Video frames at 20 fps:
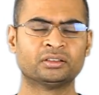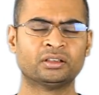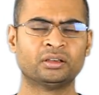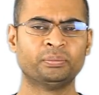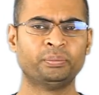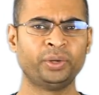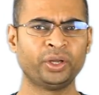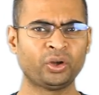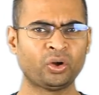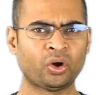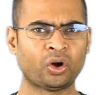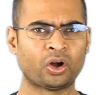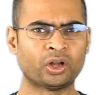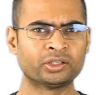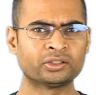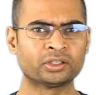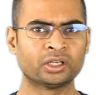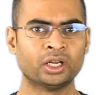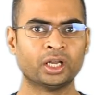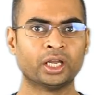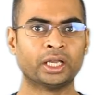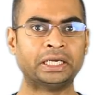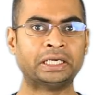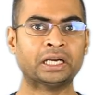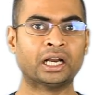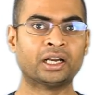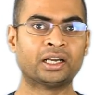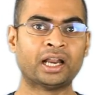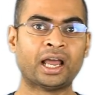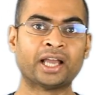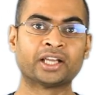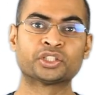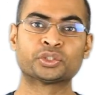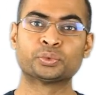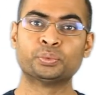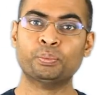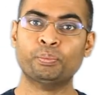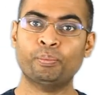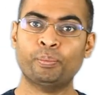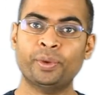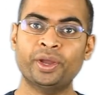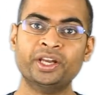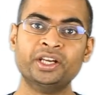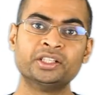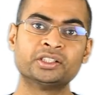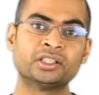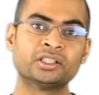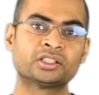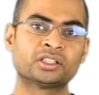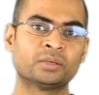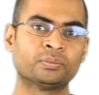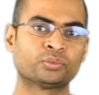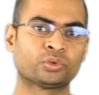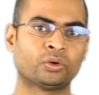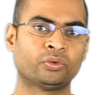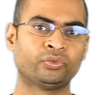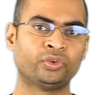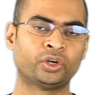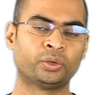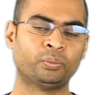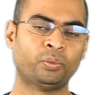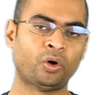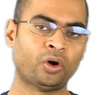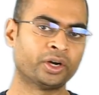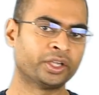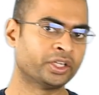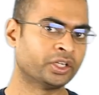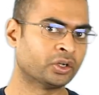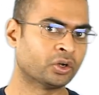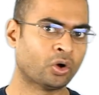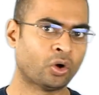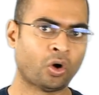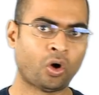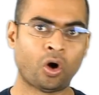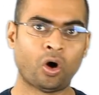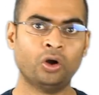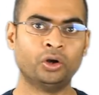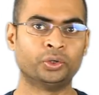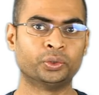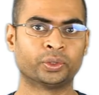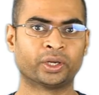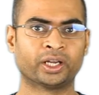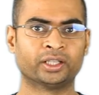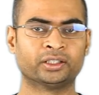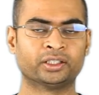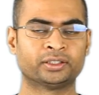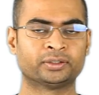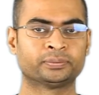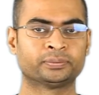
because it attacks many systems of your body altogether.